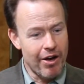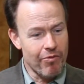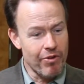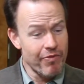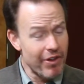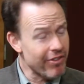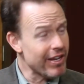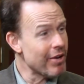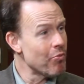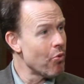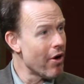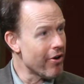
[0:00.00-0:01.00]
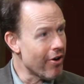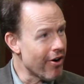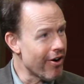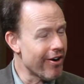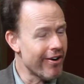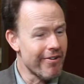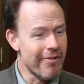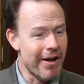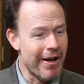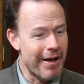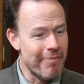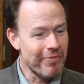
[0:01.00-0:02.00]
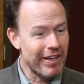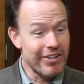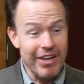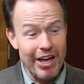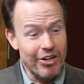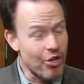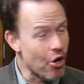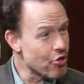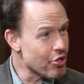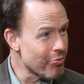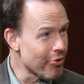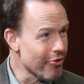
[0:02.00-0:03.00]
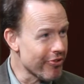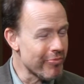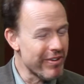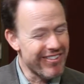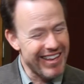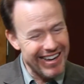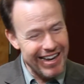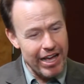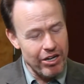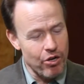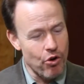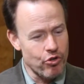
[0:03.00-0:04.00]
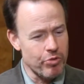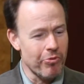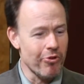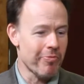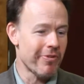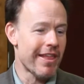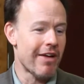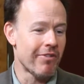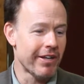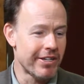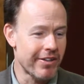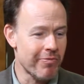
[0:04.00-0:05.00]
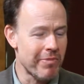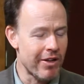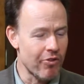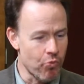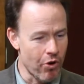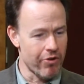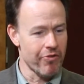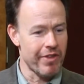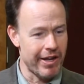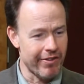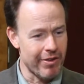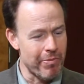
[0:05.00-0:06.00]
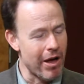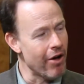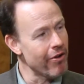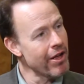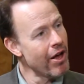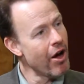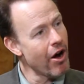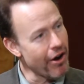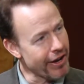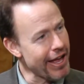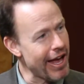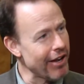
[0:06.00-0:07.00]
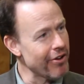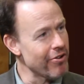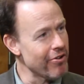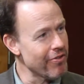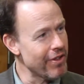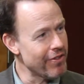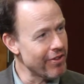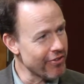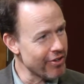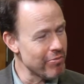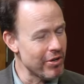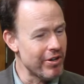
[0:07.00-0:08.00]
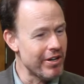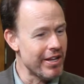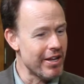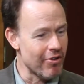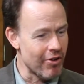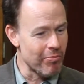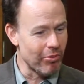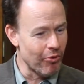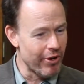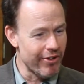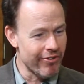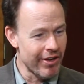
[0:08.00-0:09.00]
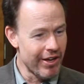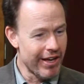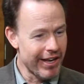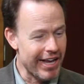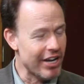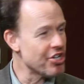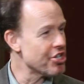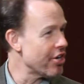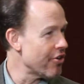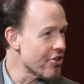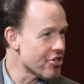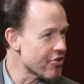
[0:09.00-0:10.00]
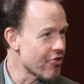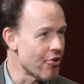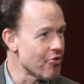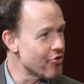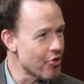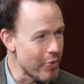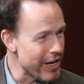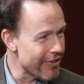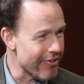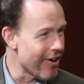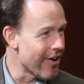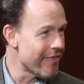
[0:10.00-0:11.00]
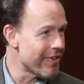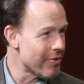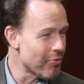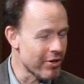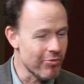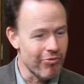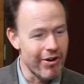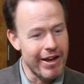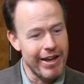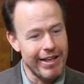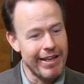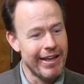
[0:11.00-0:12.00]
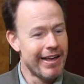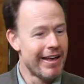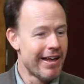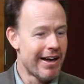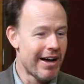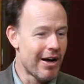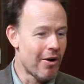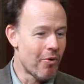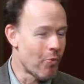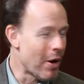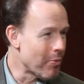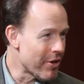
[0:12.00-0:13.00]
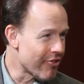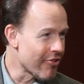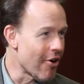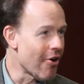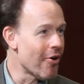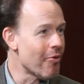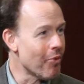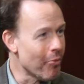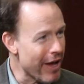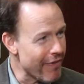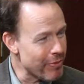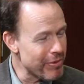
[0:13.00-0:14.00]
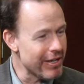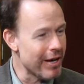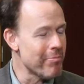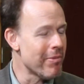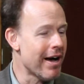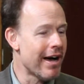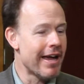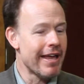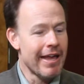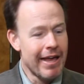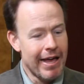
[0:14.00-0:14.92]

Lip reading: revisiting what are non-negotiables. And we say non-negotiables, but that really just means what are things about our calendar that this community and our employees kind of cherish. So 2 weeks off at winter break, when we start, when we have to be done by,